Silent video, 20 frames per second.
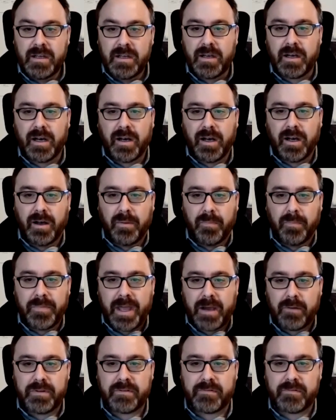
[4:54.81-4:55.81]

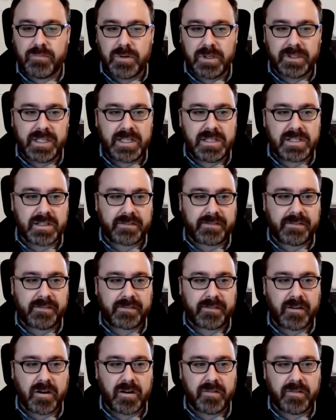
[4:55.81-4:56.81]
That was really just the
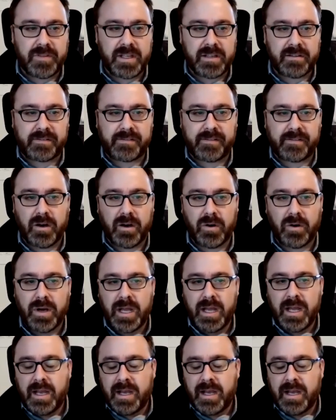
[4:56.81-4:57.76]
start of this. So